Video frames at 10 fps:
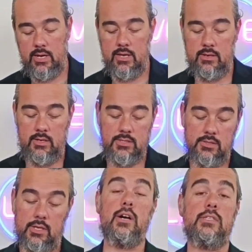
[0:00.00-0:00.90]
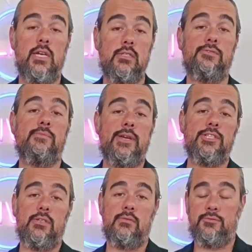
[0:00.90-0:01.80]
and then also the contact
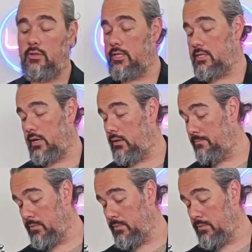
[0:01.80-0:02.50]
information for Linkstyle.